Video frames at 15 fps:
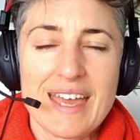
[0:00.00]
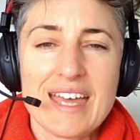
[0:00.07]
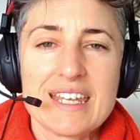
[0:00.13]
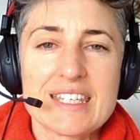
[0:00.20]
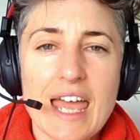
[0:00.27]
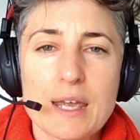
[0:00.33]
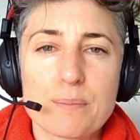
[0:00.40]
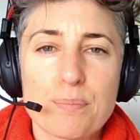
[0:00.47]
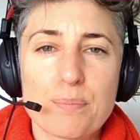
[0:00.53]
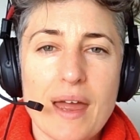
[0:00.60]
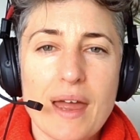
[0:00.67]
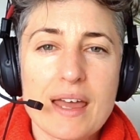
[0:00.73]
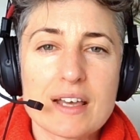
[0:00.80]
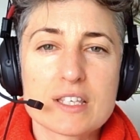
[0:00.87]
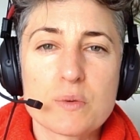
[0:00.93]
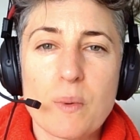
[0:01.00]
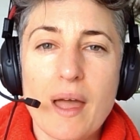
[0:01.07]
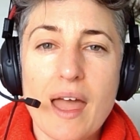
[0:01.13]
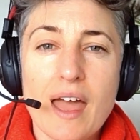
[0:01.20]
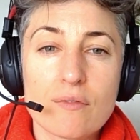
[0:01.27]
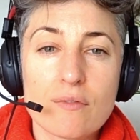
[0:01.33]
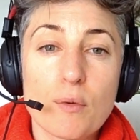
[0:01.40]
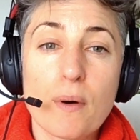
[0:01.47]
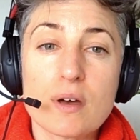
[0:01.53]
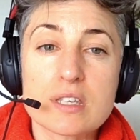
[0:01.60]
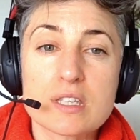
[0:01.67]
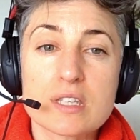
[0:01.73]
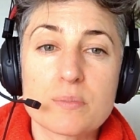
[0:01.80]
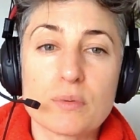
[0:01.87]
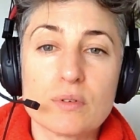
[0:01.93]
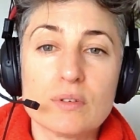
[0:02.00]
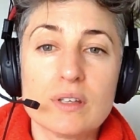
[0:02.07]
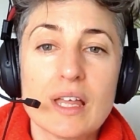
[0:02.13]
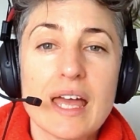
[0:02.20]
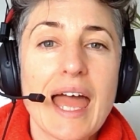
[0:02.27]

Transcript: Take breaks wherever possible